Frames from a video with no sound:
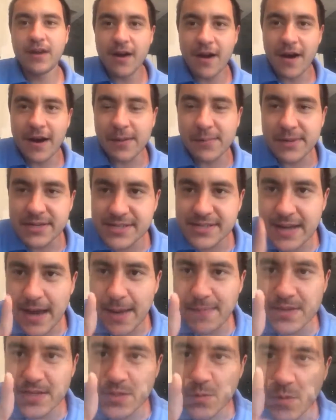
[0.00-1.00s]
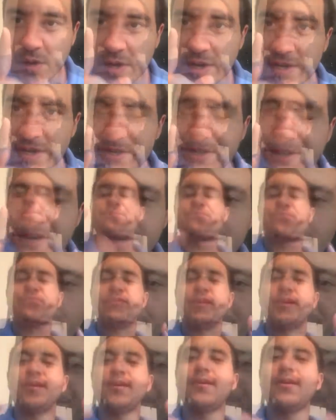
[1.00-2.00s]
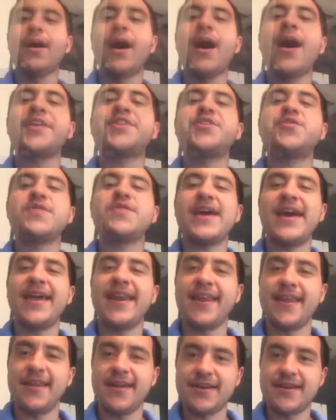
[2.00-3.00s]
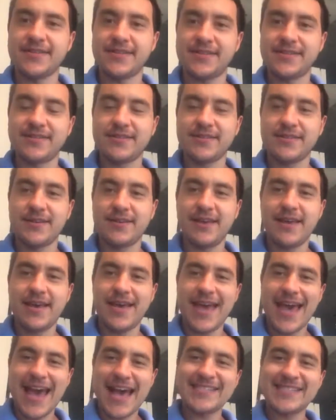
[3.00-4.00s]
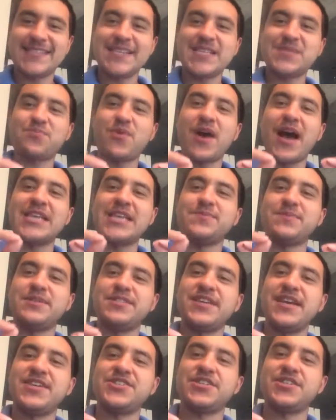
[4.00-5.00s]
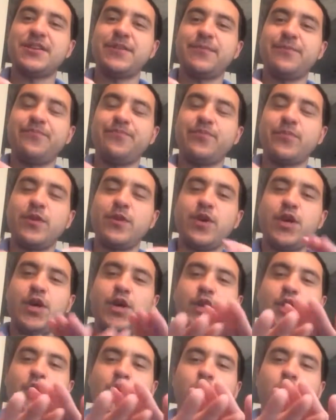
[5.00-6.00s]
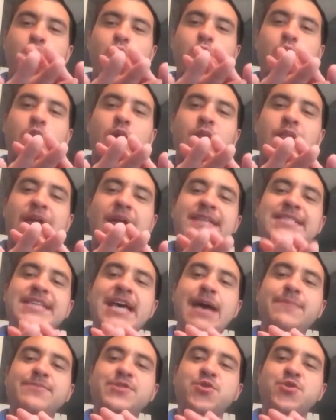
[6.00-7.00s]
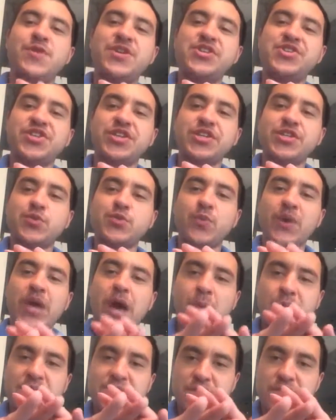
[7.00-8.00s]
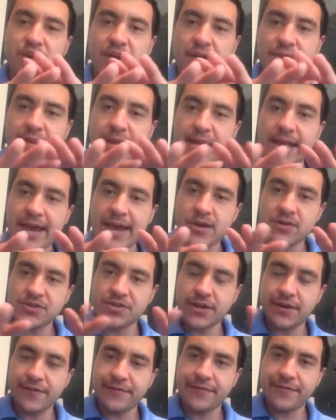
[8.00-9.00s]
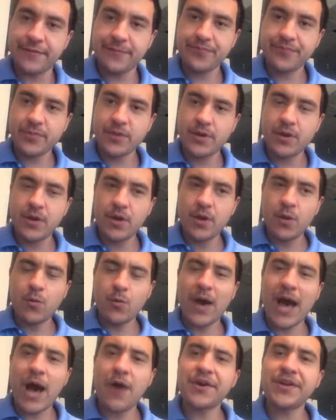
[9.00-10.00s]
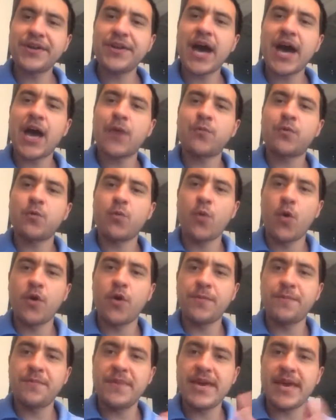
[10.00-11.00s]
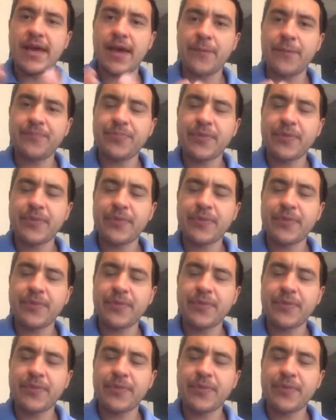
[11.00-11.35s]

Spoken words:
All right, I'm going to stop this and we're going to continue. God created us as His prized possession. A lot of times Christians, we always look on the layers of, well, how can God reward me?